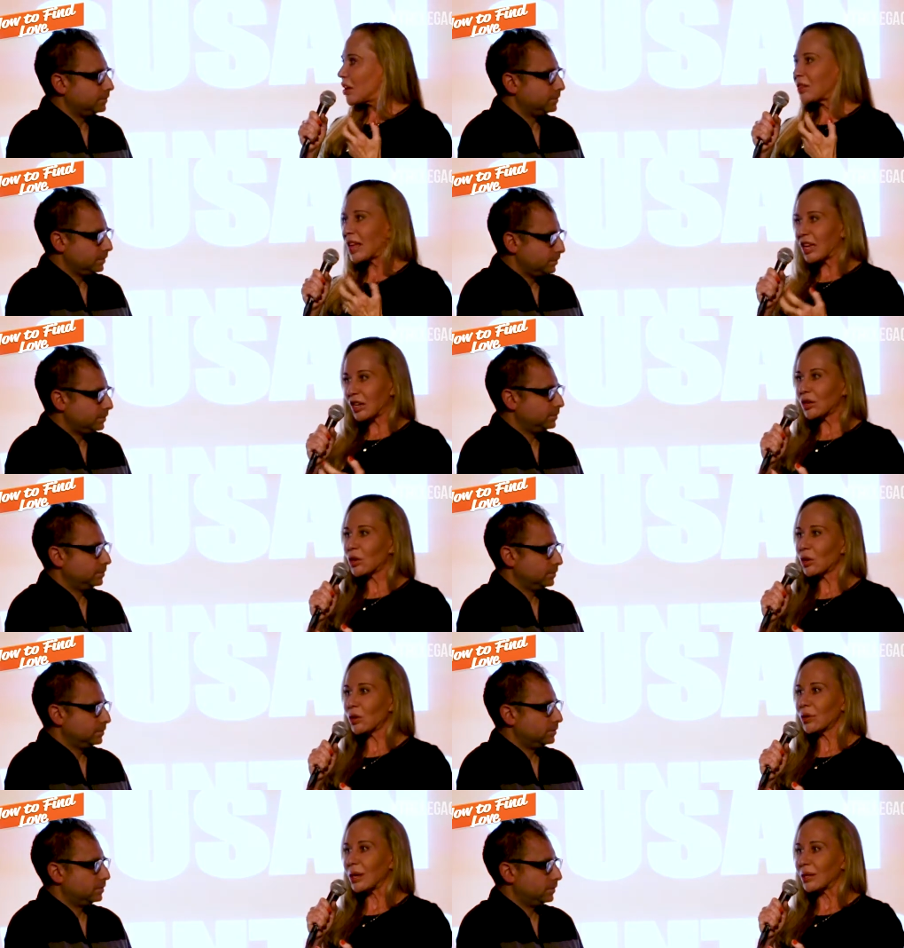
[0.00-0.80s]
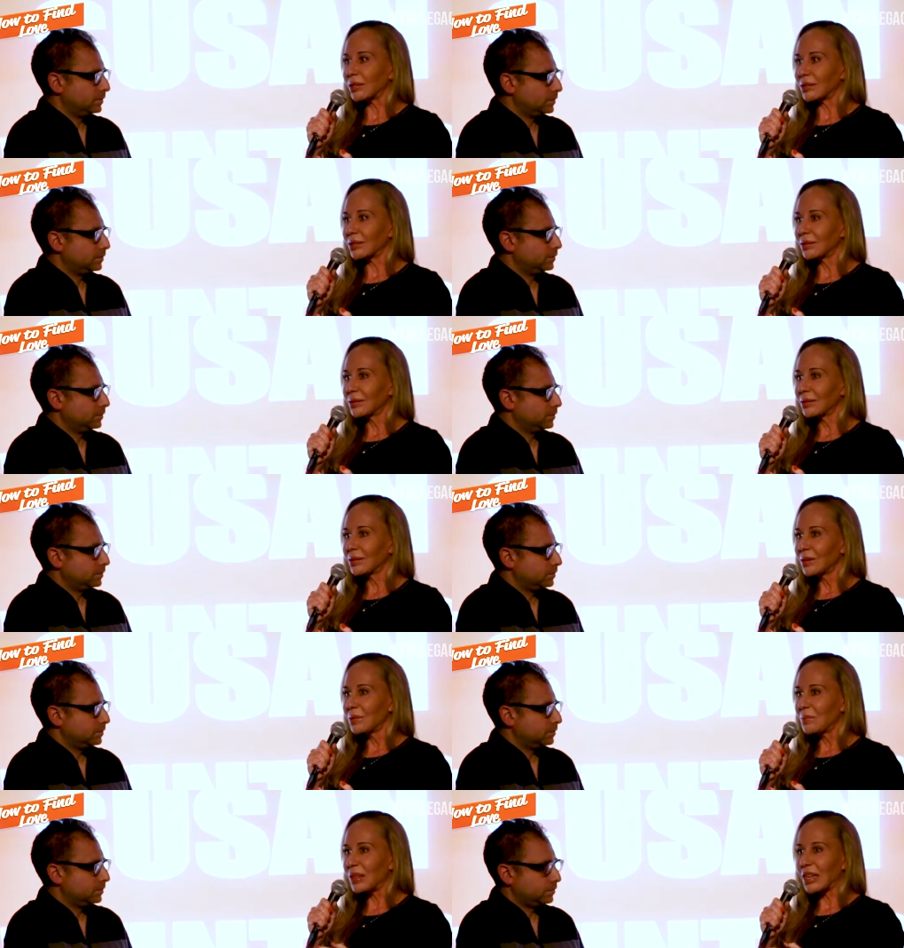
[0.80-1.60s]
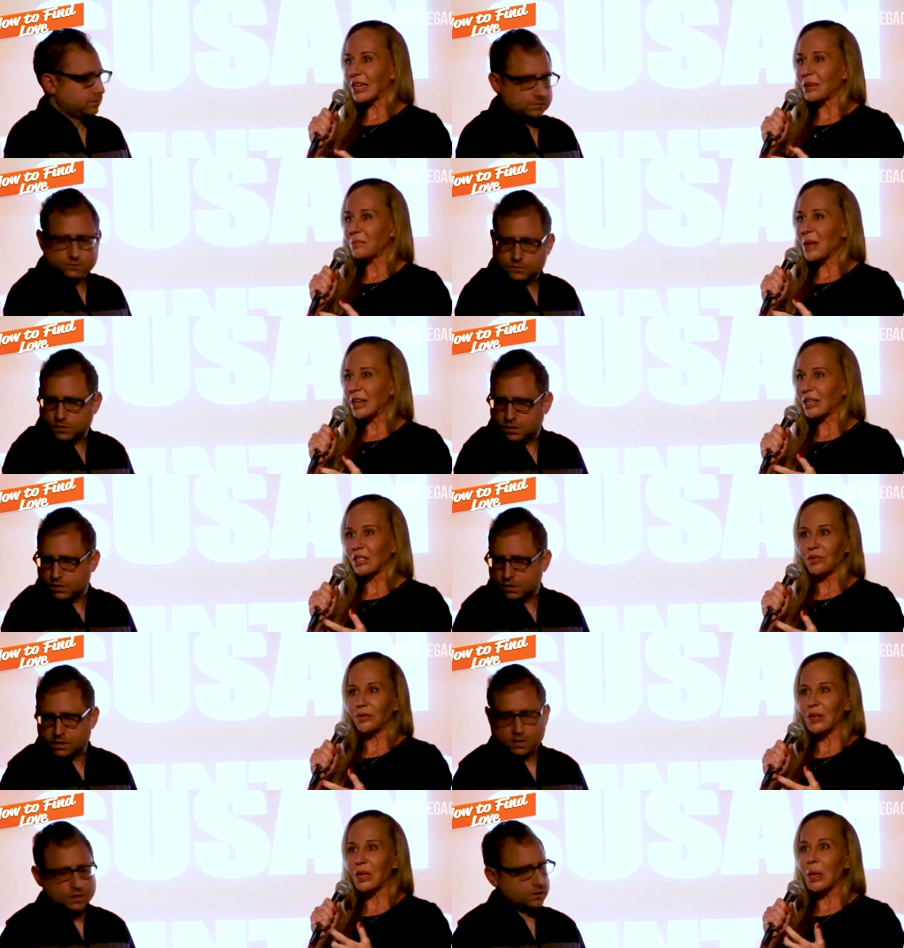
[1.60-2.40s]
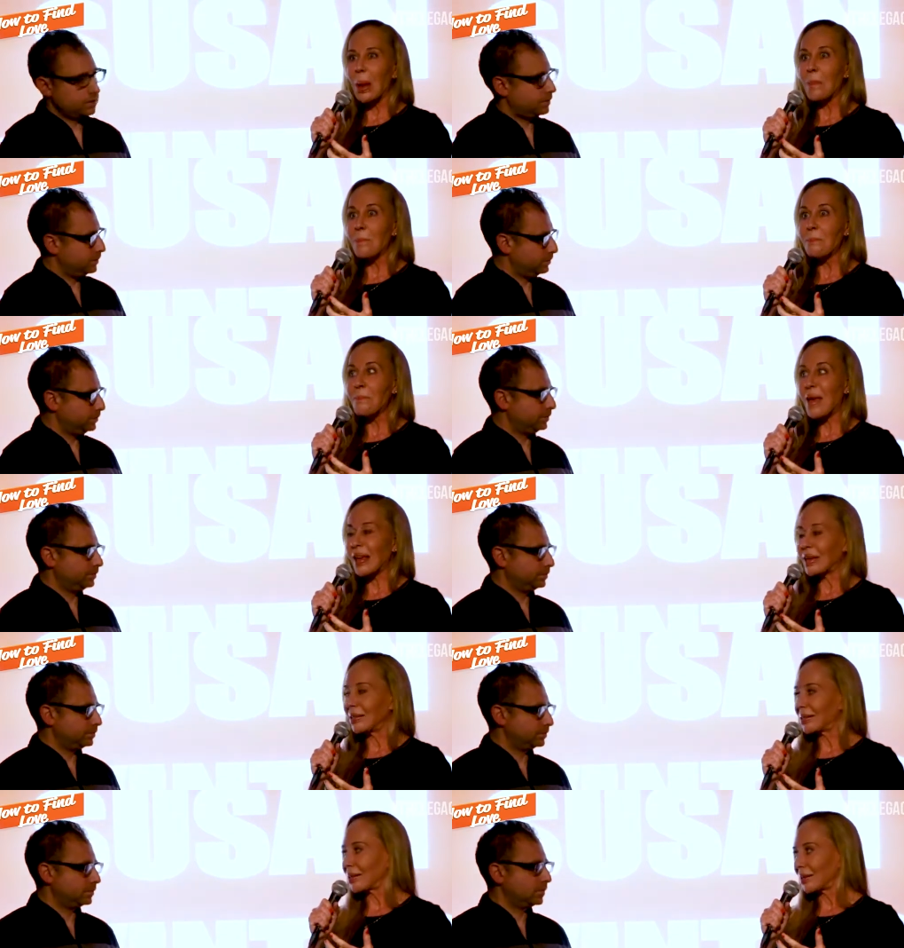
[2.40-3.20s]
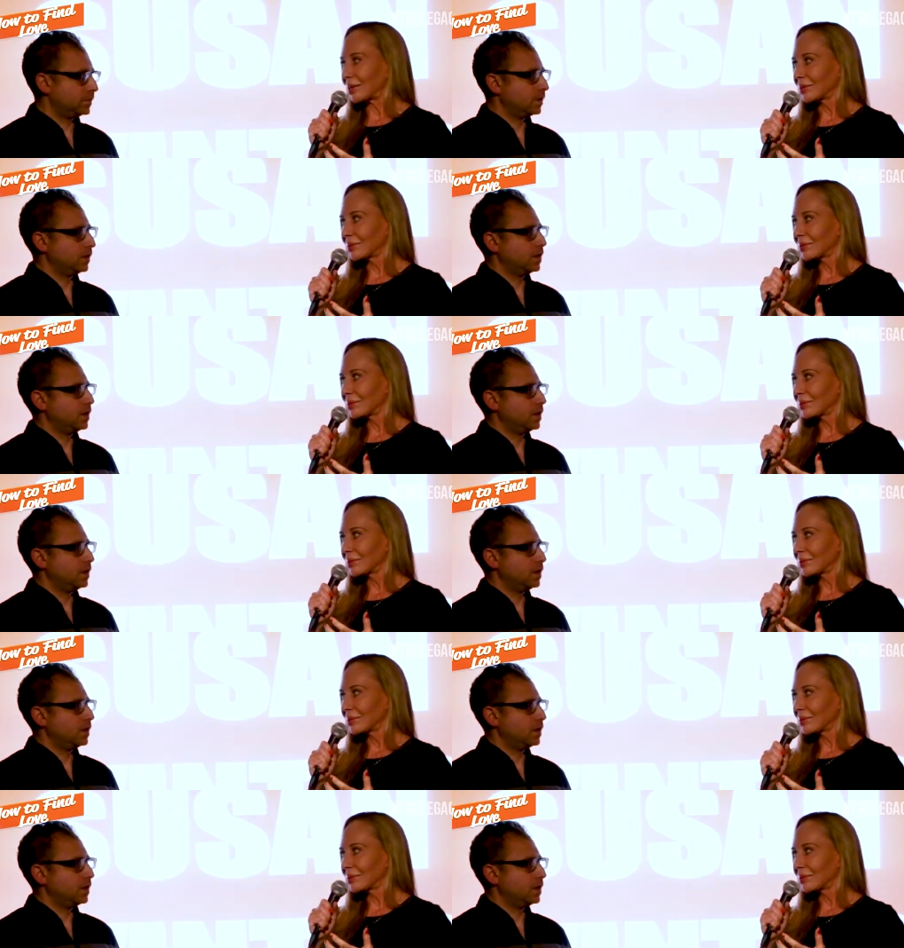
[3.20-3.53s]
Speaker 1: They can hurt us, but they can make us feel amazing.